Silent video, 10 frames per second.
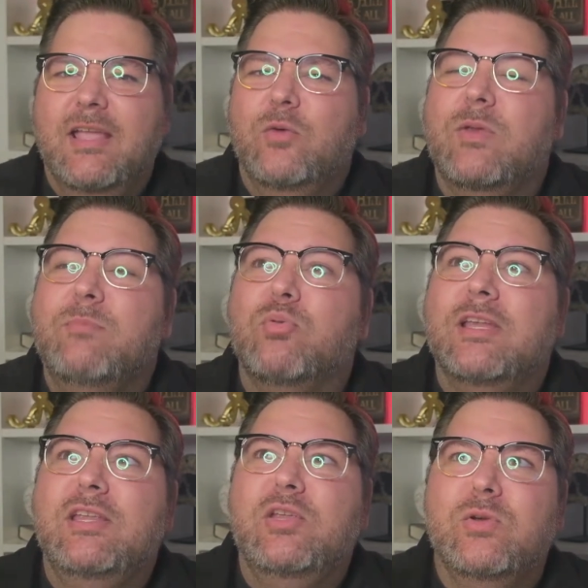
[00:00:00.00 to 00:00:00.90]
We
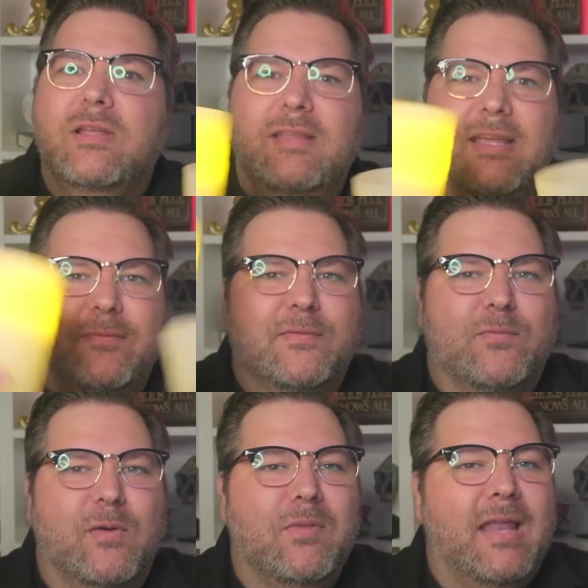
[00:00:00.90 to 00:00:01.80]
bring you gifts
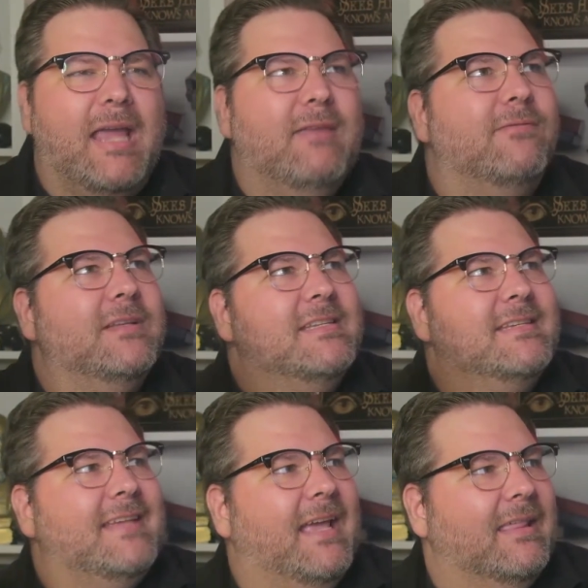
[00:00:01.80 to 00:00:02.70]
from life into
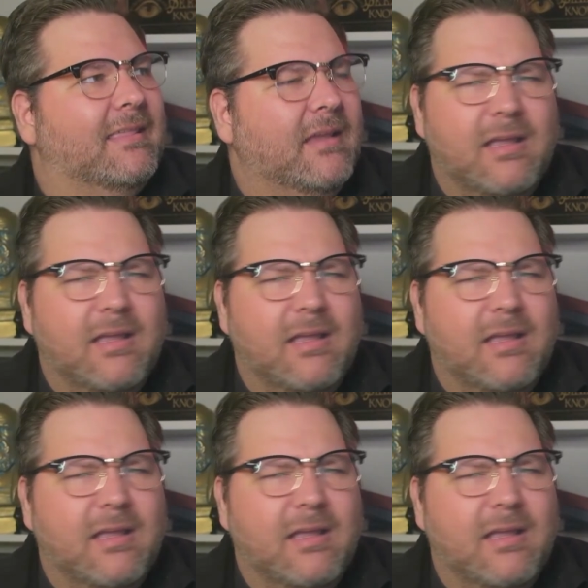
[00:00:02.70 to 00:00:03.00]
death.